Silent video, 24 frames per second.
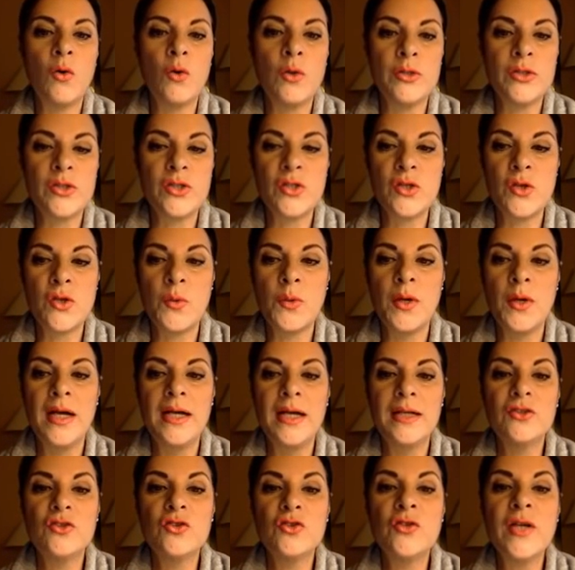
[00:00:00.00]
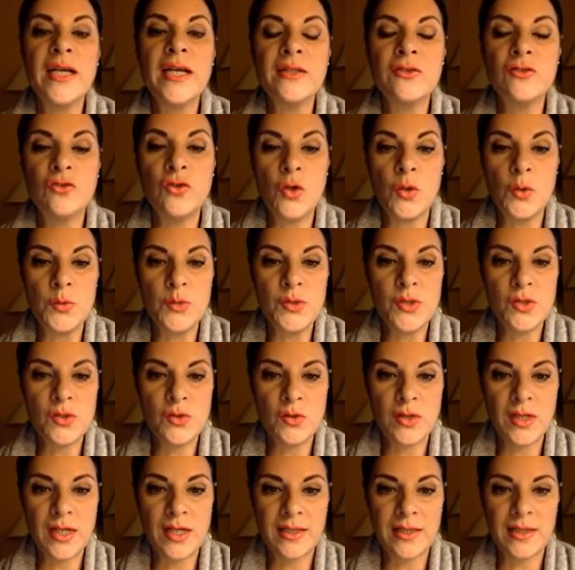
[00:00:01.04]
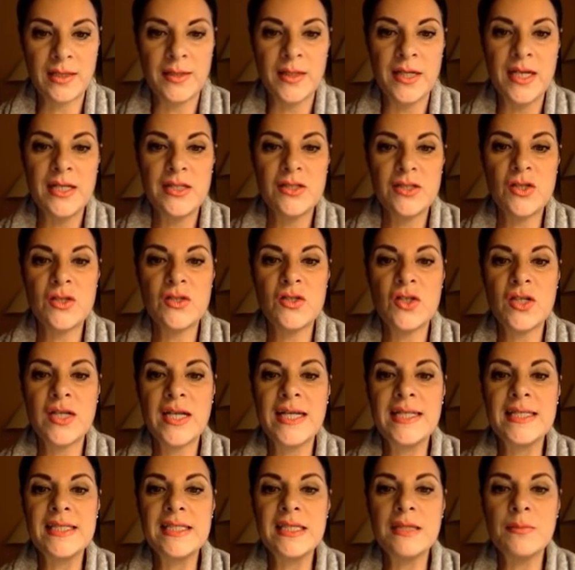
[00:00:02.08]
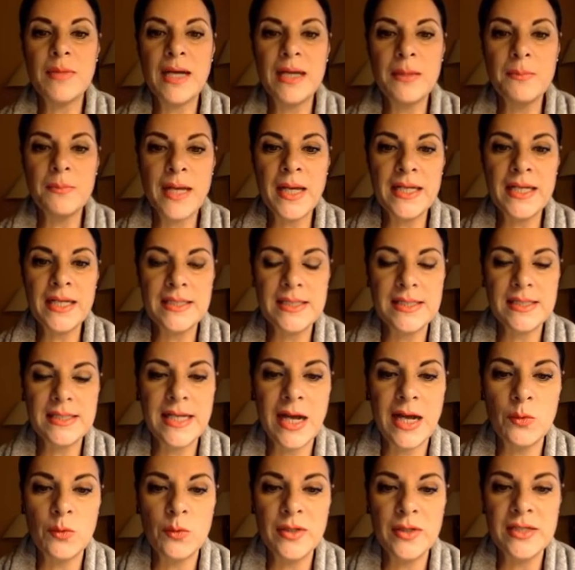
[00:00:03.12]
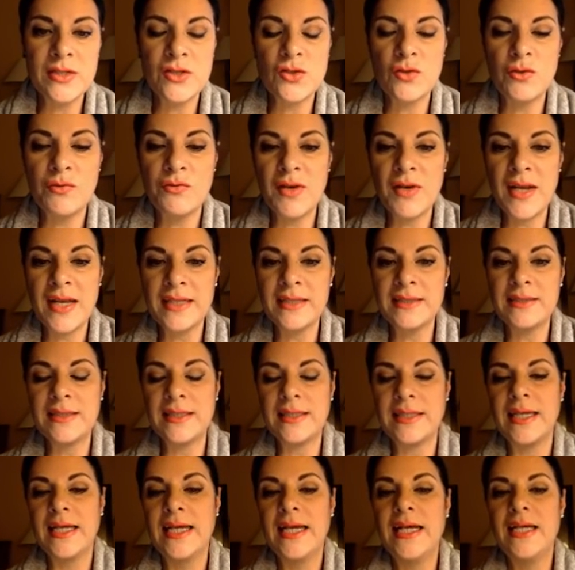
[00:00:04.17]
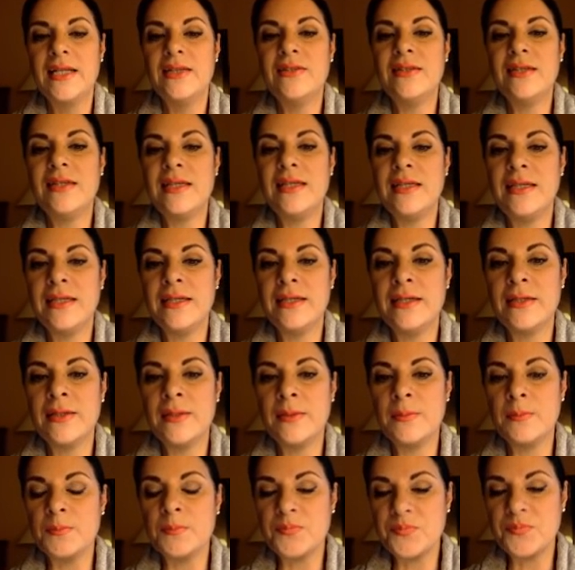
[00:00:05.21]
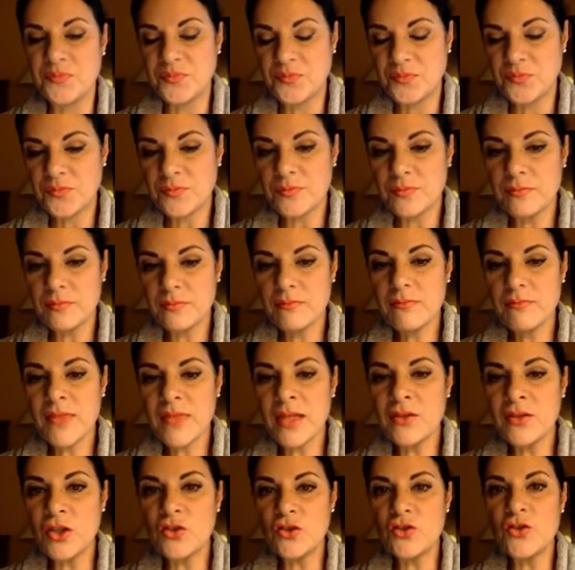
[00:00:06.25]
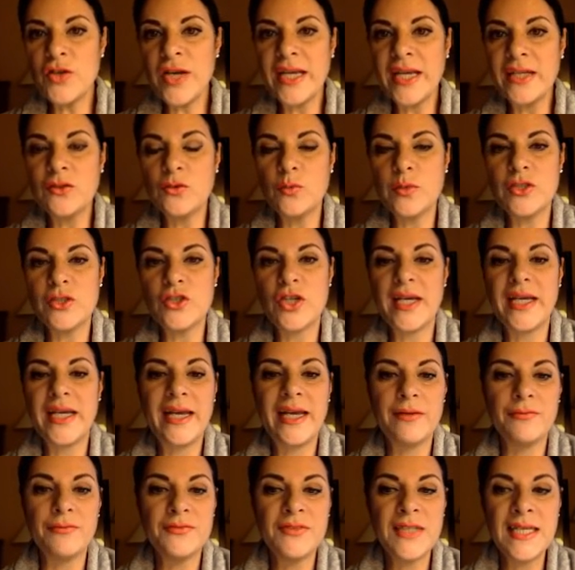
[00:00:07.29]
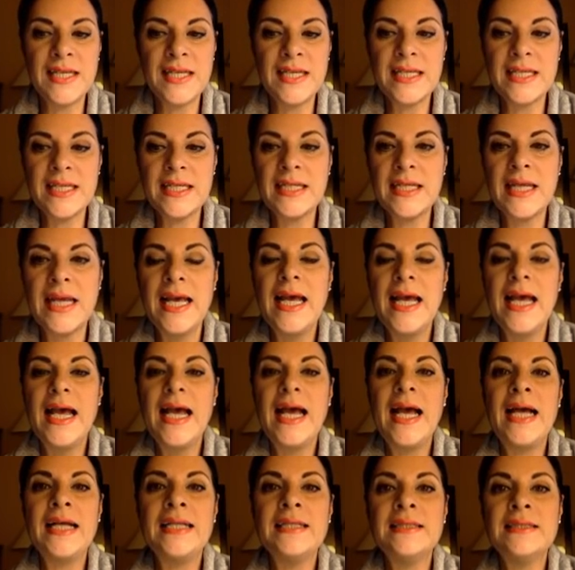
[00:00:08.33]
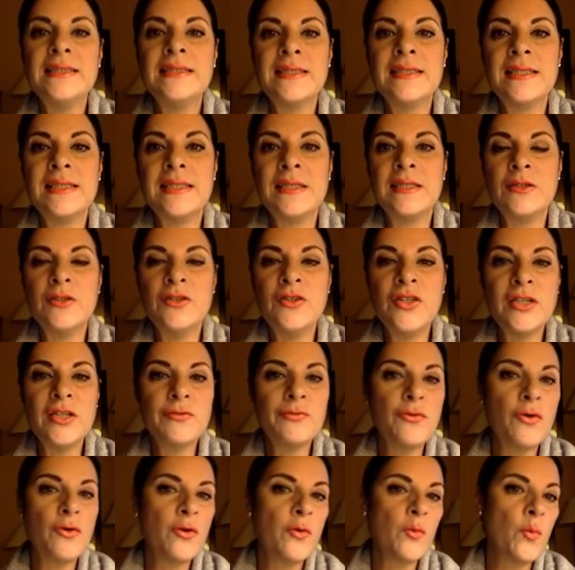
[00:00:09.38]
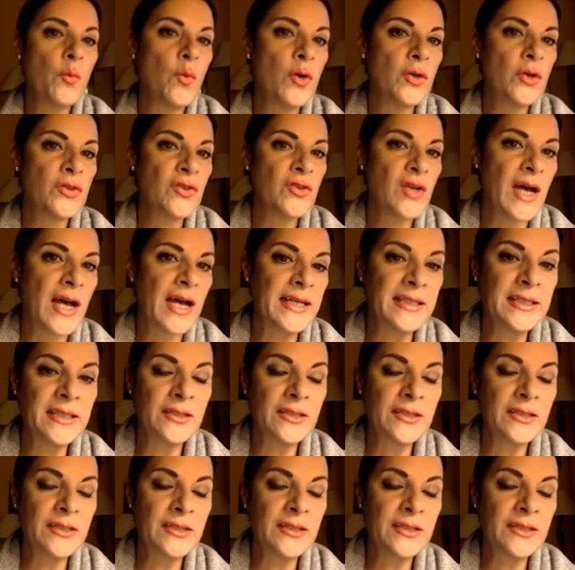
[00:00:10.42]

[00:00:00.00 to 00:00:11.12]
also trade those together. So as you can see, my balance now is reflecting the trade which I have taken, and therefore what I